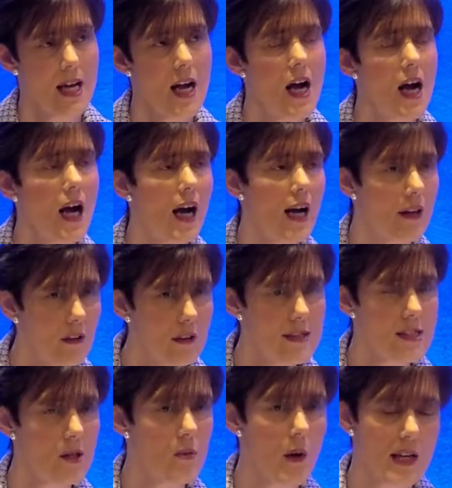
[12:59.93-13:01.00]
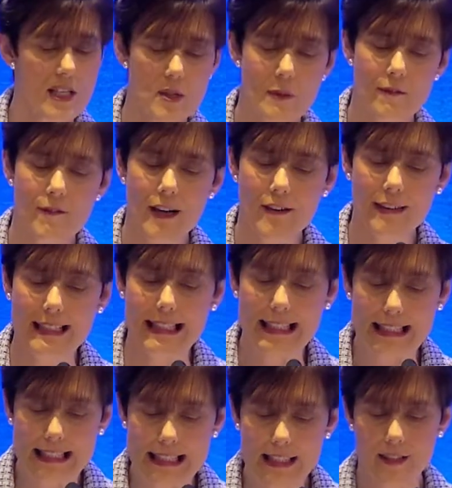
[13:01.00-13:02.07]
I also want to be very
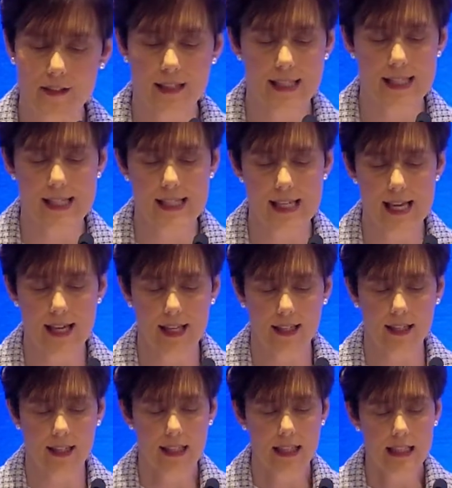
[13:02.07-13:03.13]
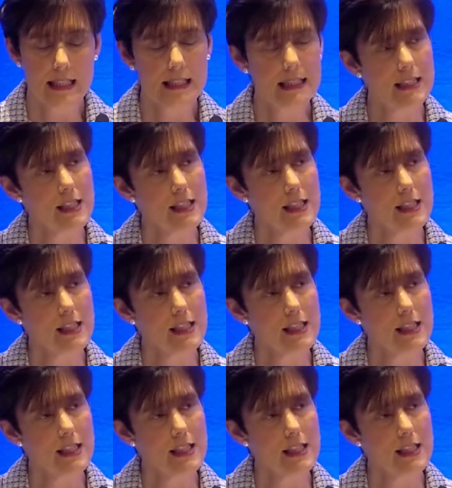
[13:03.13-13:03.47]
clear in saying that the